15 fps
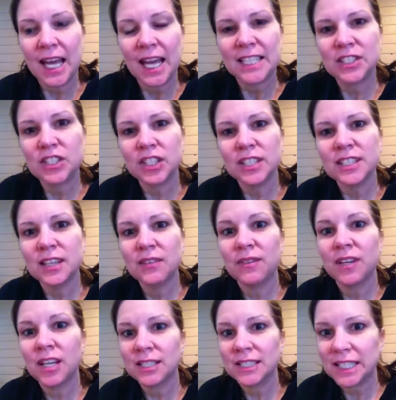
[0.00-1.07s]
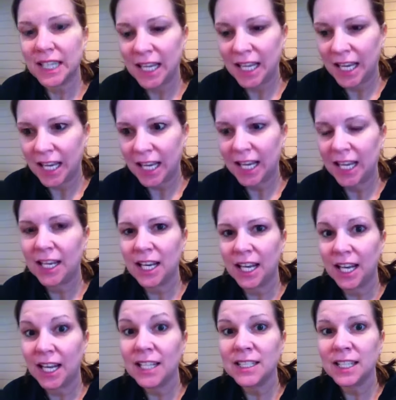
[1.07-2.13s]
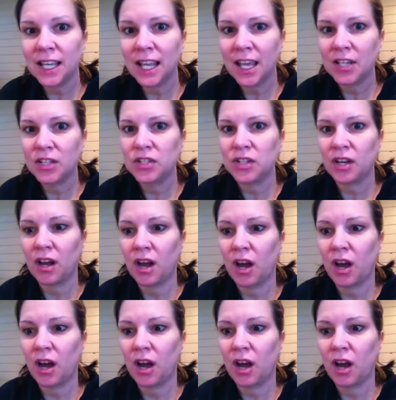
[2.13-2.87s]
It's just giving us an indication